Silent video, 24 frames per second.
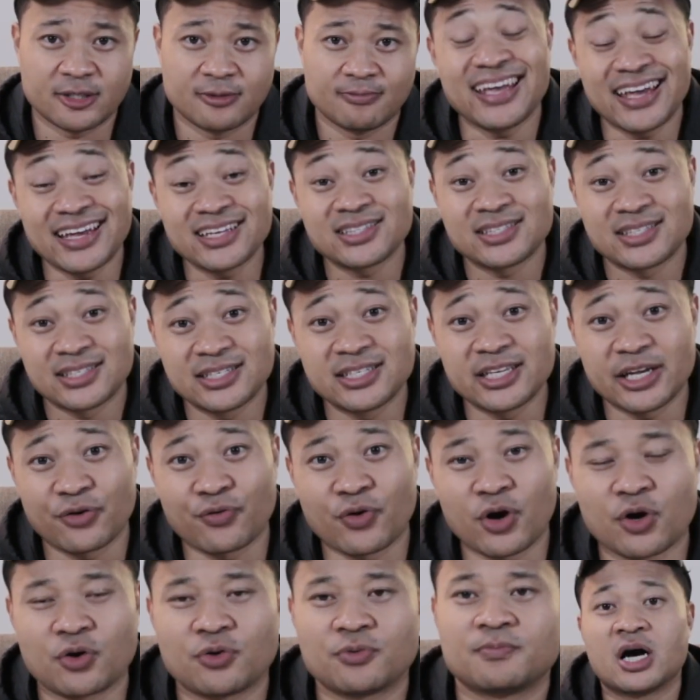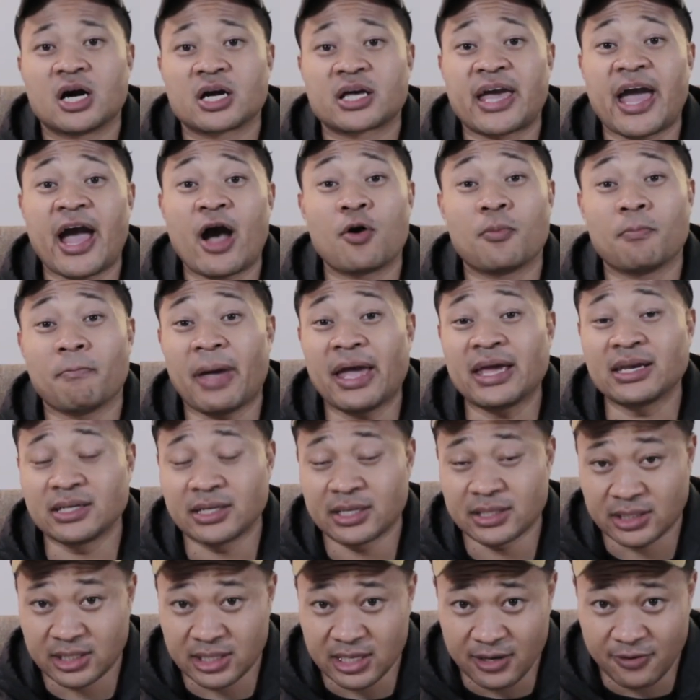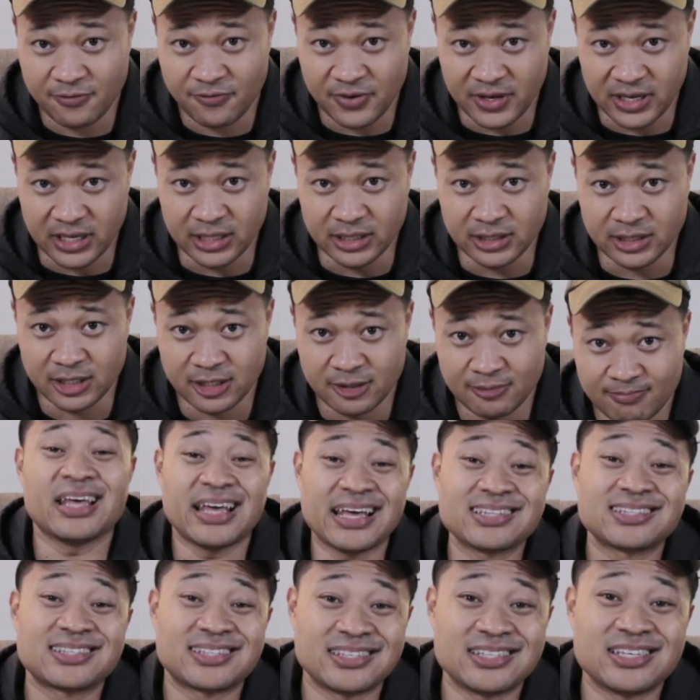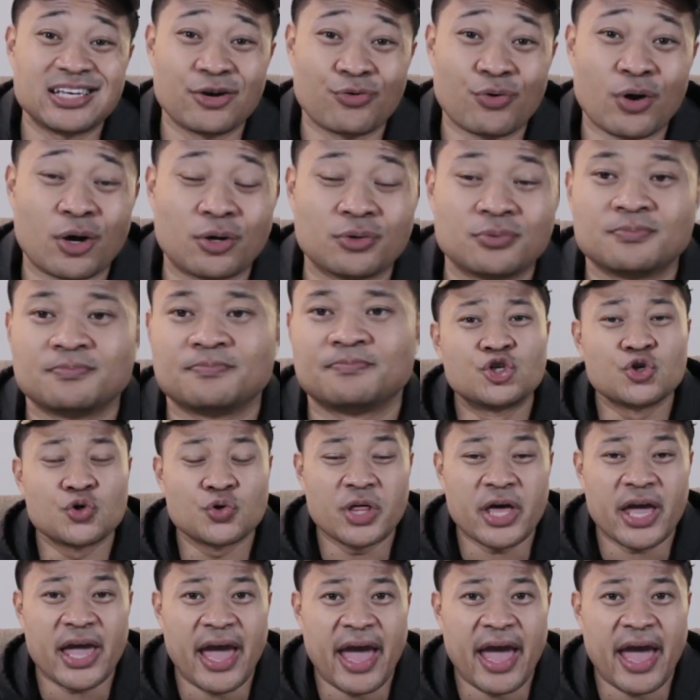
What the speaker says: It's 0. Account maintenancing fees? It's 0. Do they